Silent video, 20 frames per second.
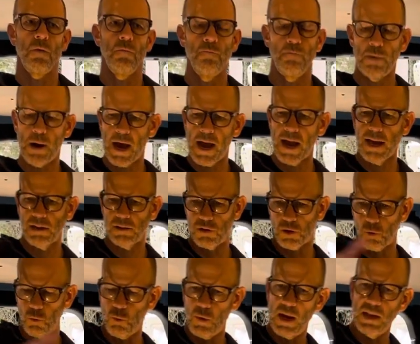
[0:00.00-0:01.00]
buying the
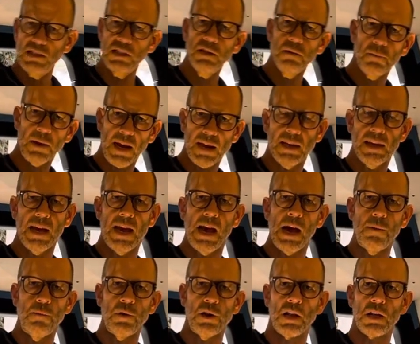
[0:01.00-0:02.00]
rest of my
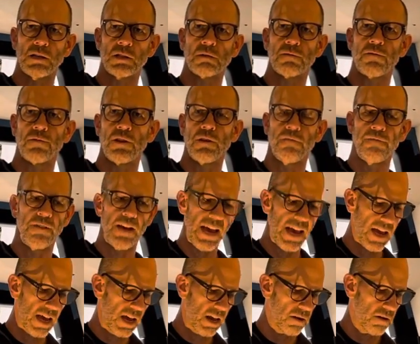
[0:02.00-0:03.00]
cabinets for the
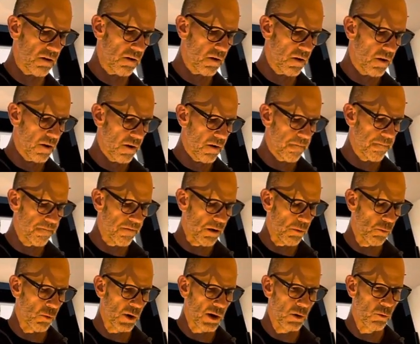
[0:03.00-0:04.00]
van
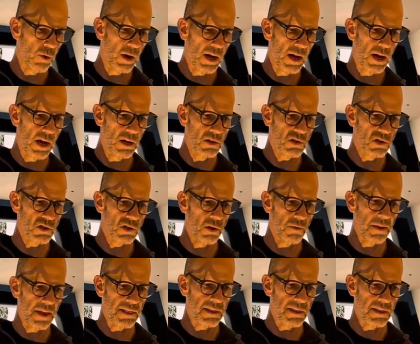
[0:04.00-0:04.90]
from Rigwell so that